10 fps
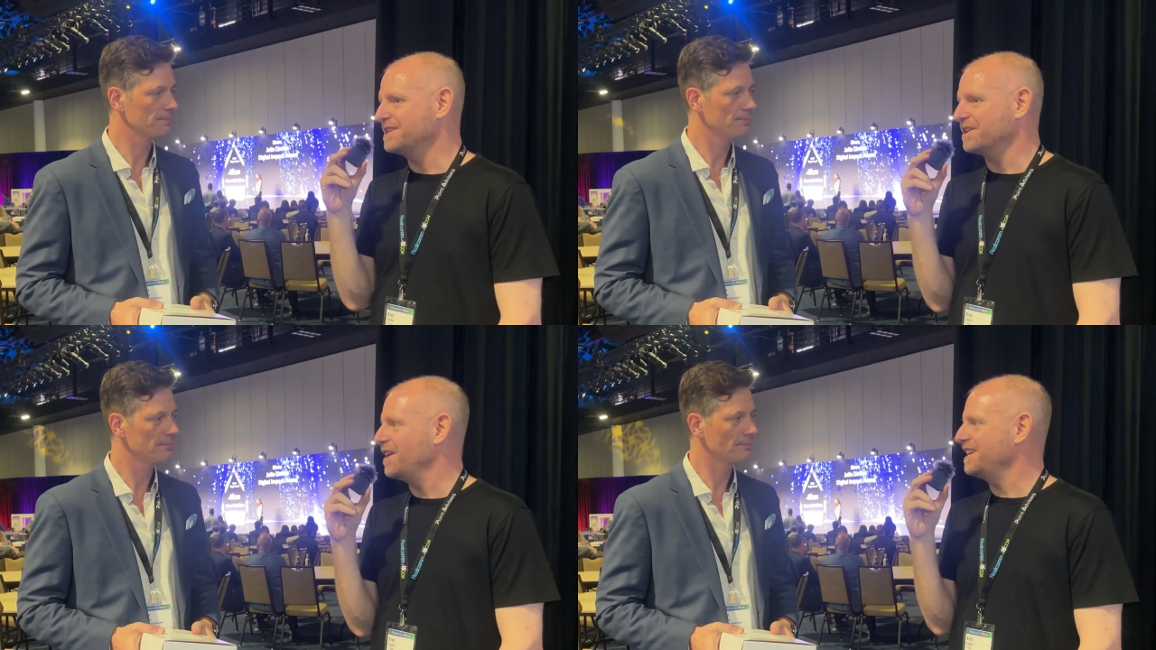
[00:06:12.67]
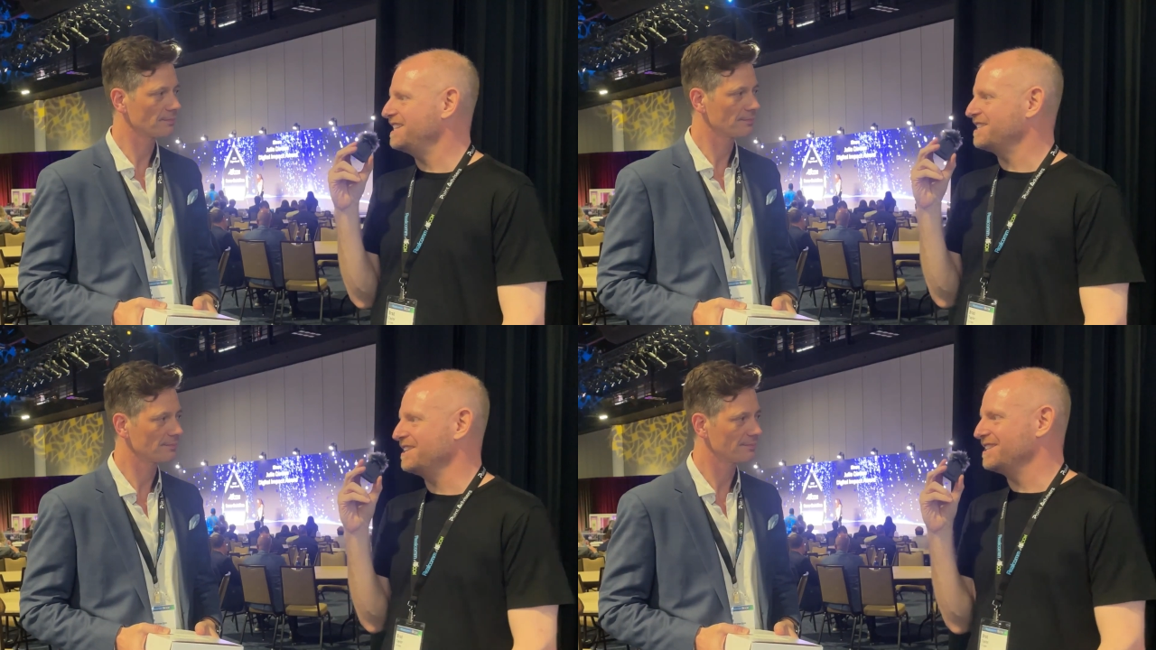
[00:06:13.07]
Speaker 1: a lot
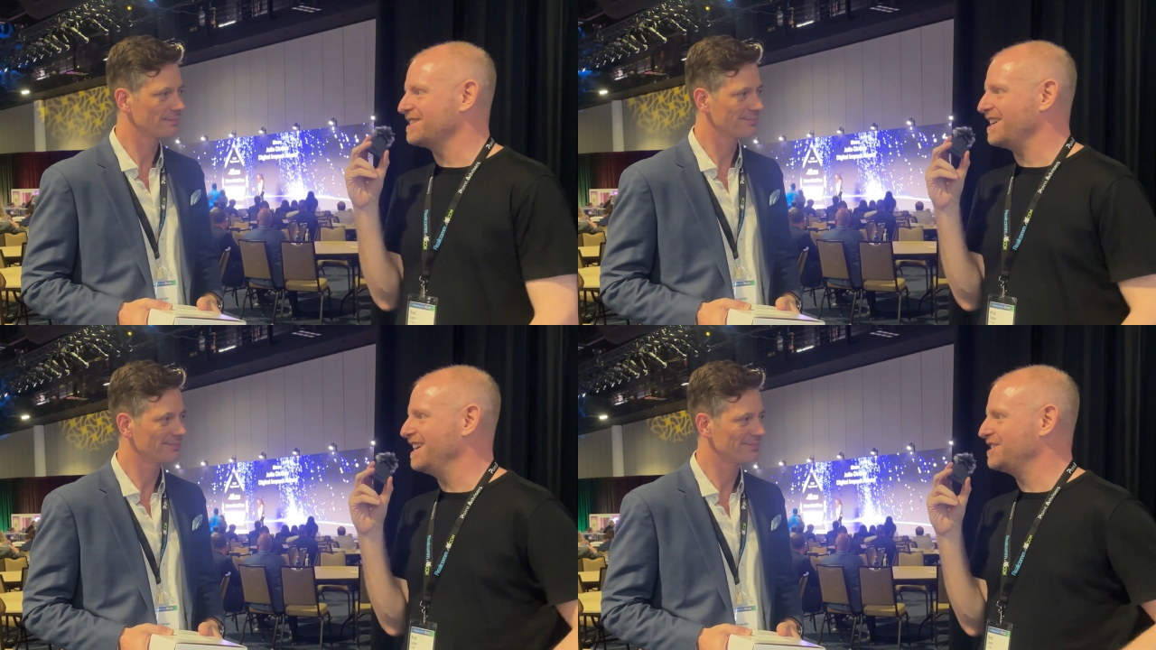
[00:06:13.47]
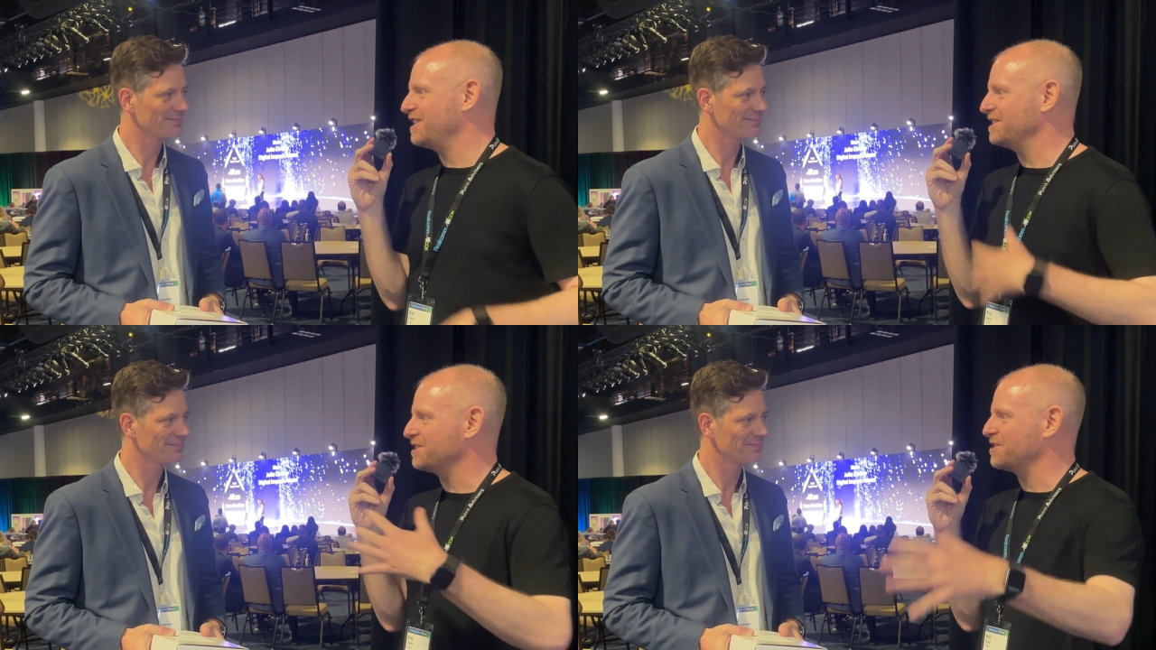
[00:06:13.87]
easier to
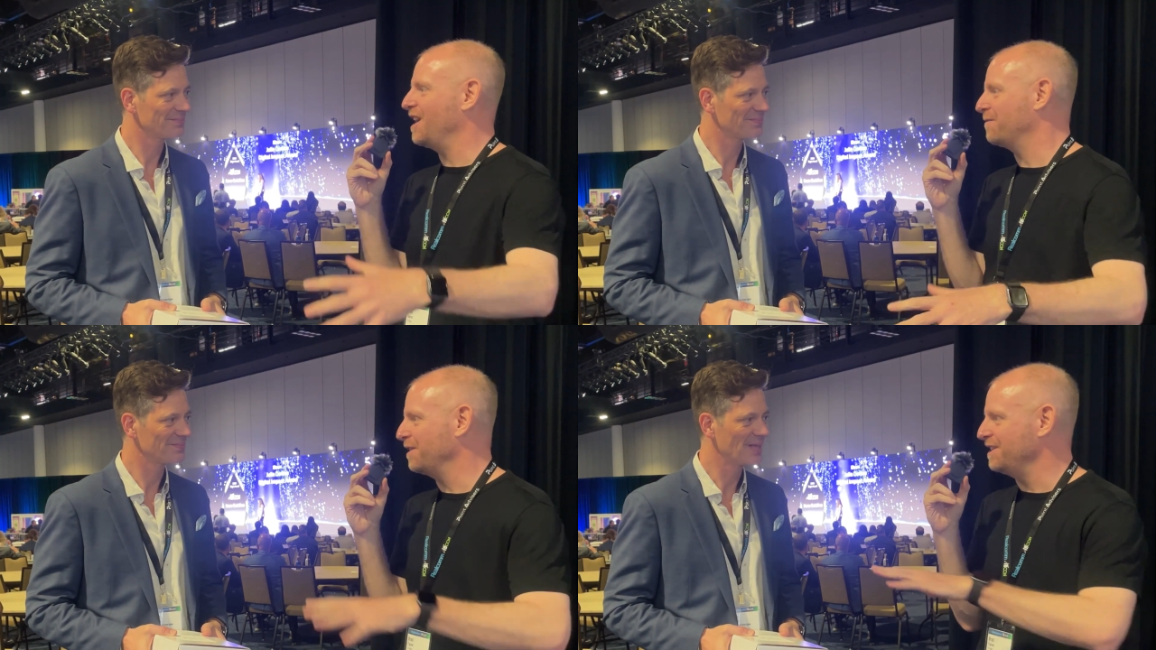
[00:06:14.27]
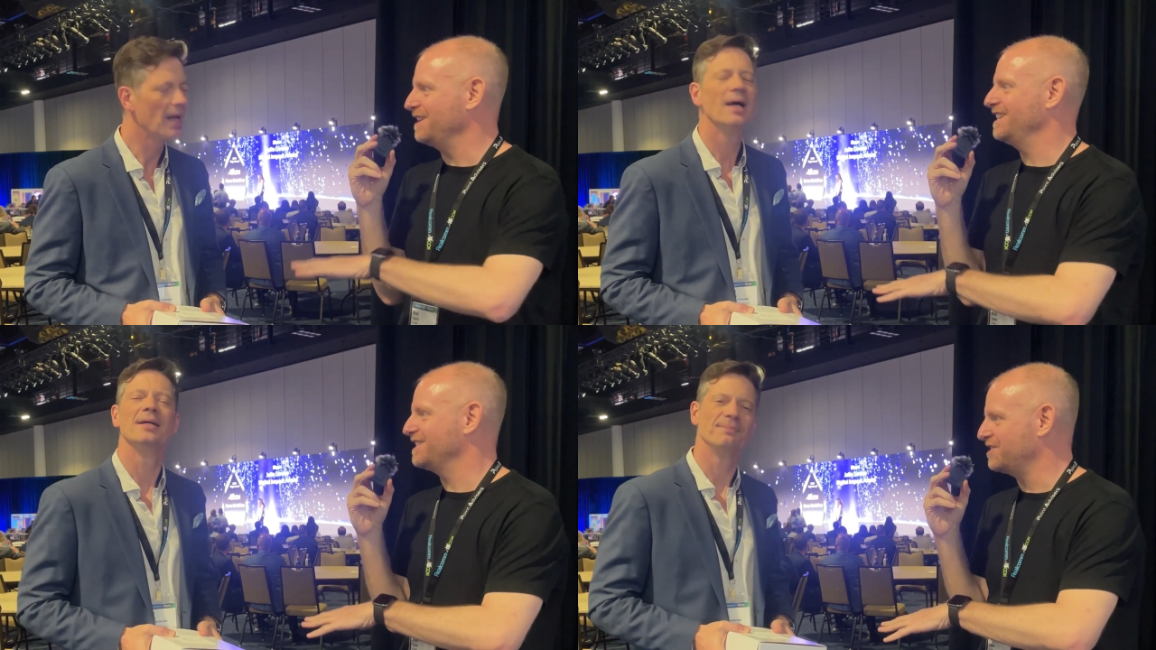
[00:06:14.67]
change the software than
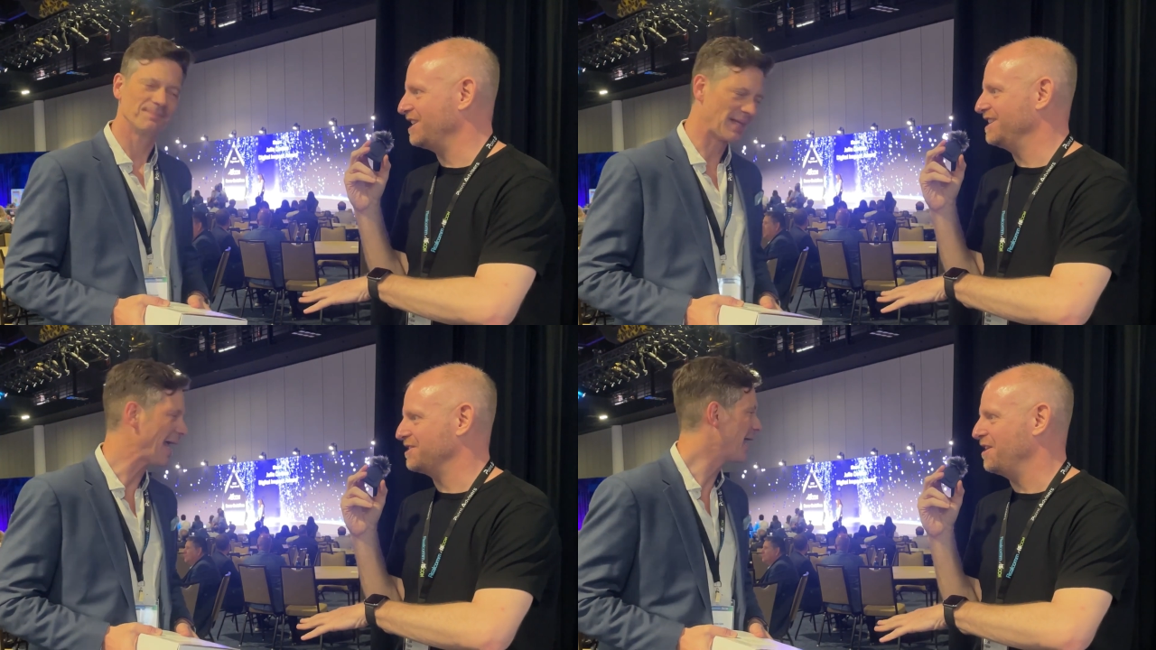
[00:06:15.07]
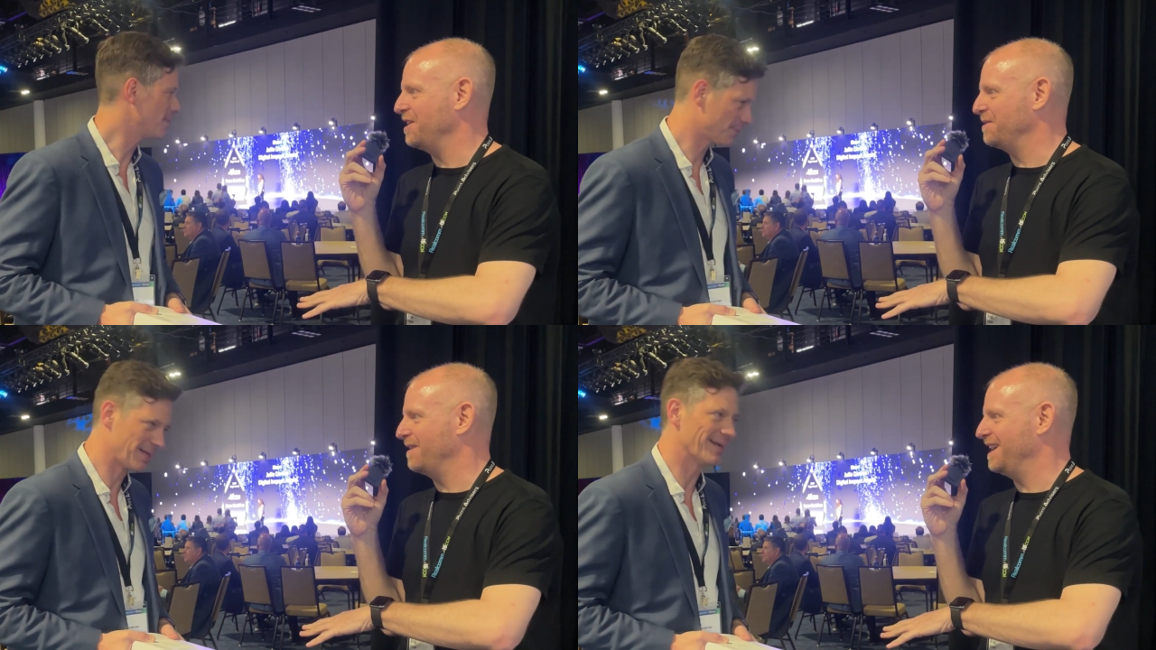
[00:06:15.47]
it is to change the
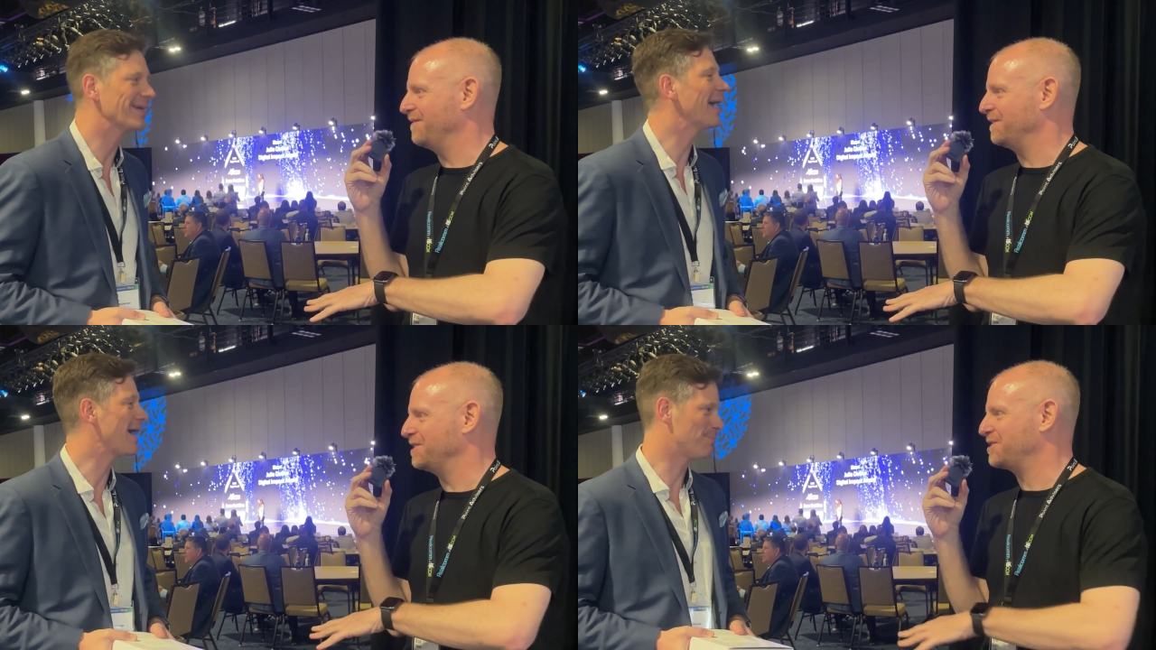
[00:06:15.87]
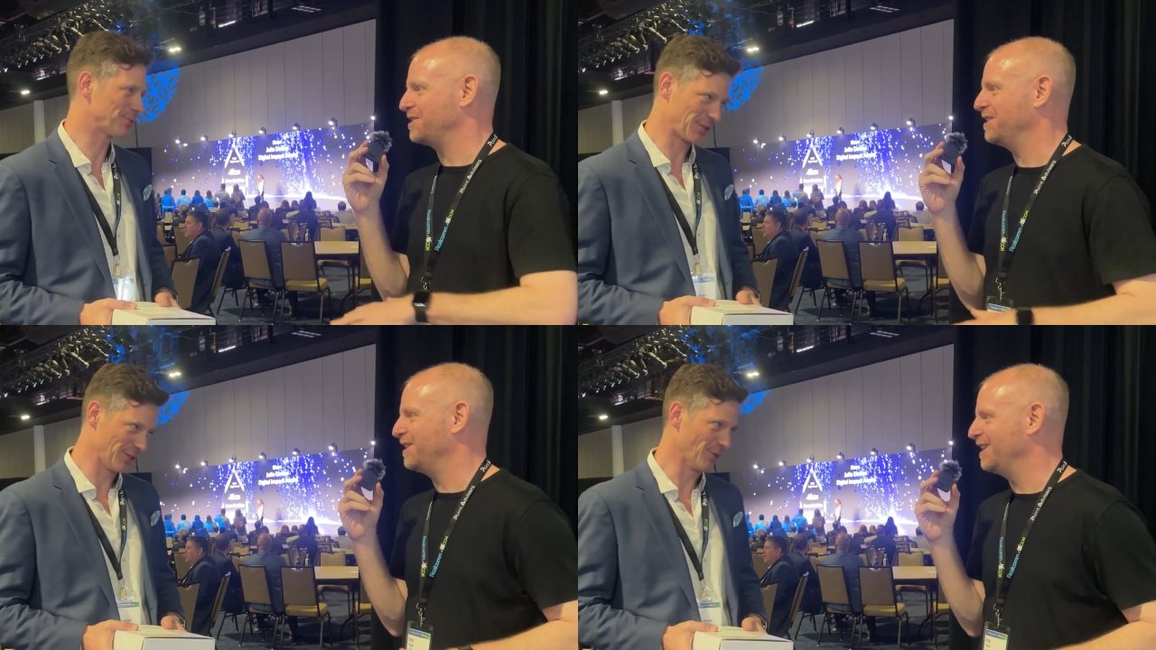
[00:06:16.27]
hardware for
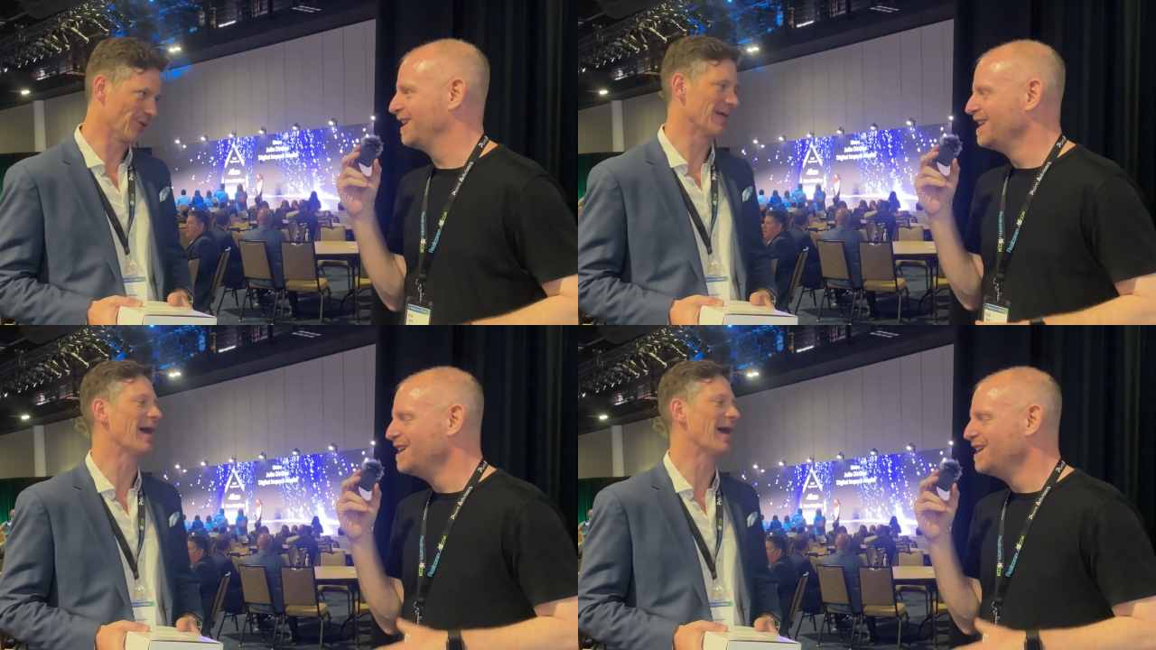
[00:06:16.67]
sure.